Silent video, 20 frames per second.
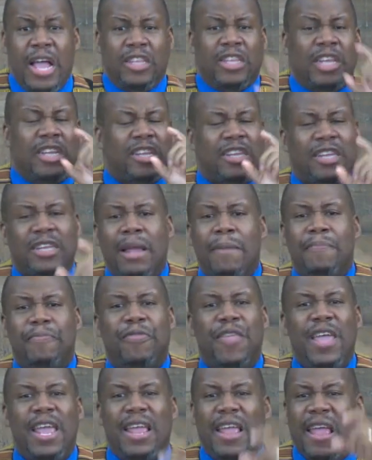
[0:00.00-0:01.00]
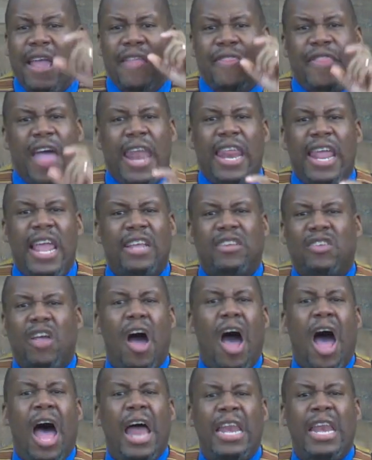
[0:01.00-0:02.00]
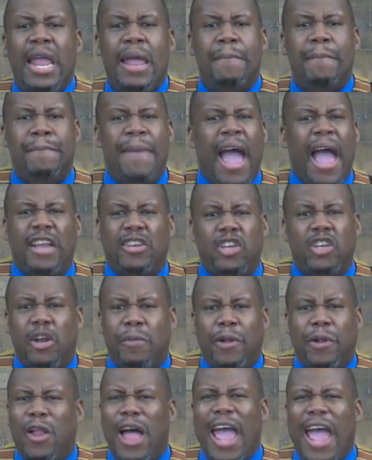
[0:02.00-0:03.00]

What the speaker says: to something that is unimaginable and